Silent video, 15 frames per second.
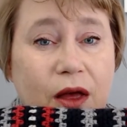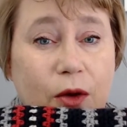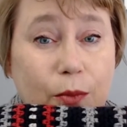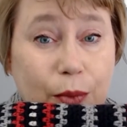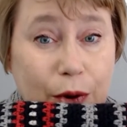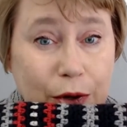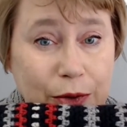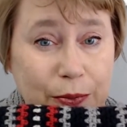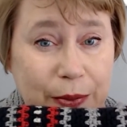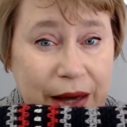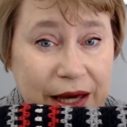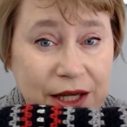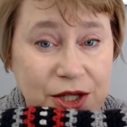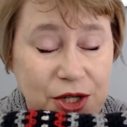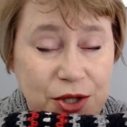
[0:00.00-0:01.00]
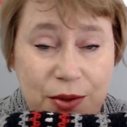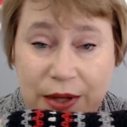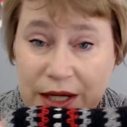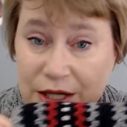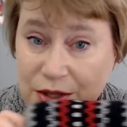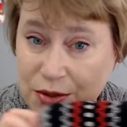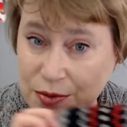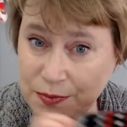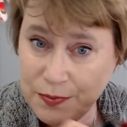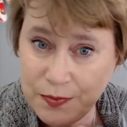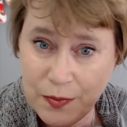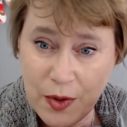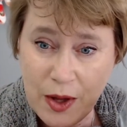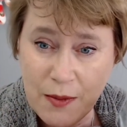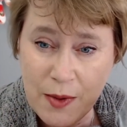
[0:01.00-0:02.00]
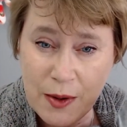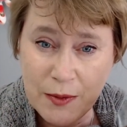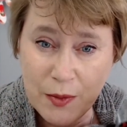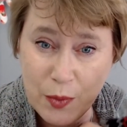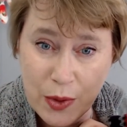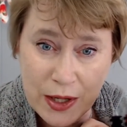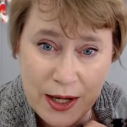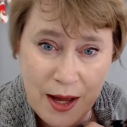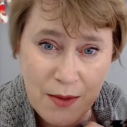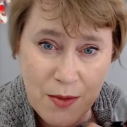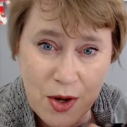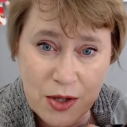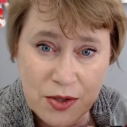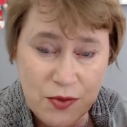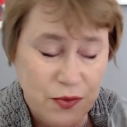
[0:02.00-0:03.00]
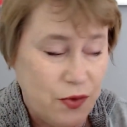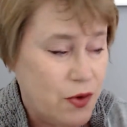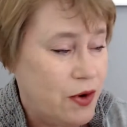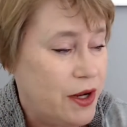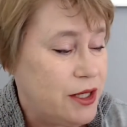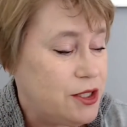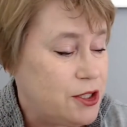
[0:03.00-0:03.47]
point back to it when I'm asked for it,